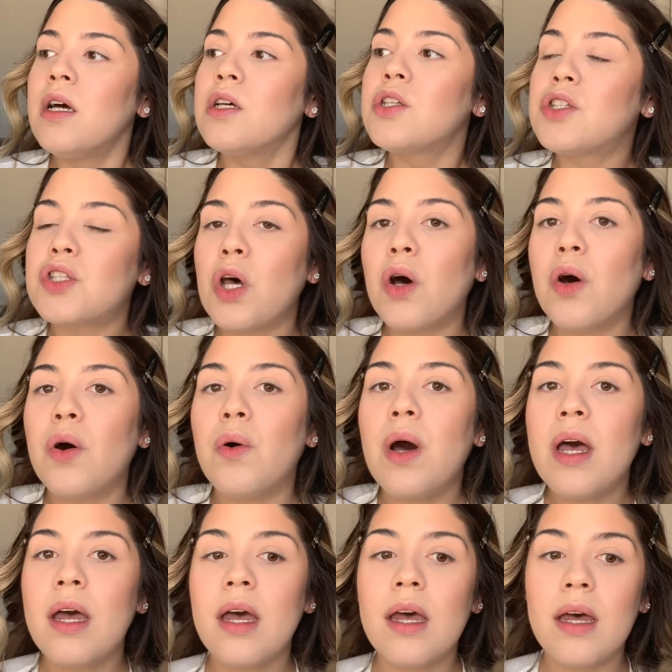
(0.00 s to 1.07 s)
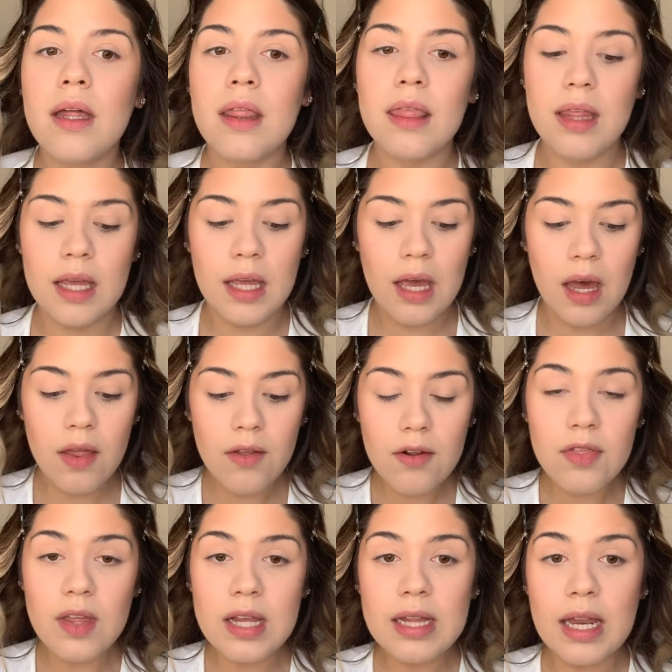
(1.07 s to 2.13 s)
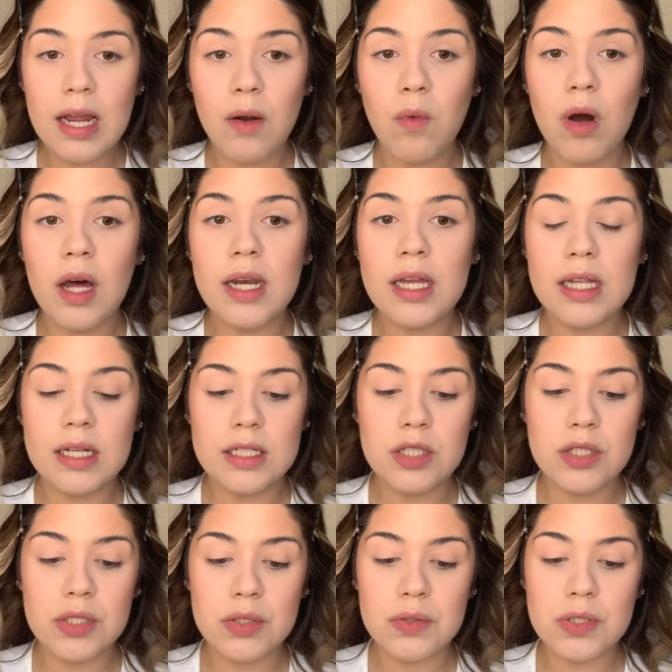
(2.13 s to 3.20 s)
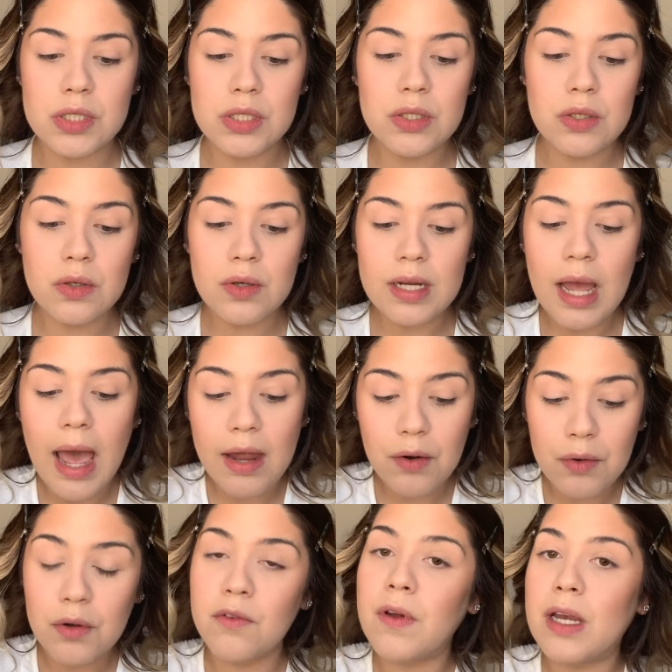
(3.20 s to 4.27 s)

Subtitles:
So the other thing that I wanted to do, I don't know if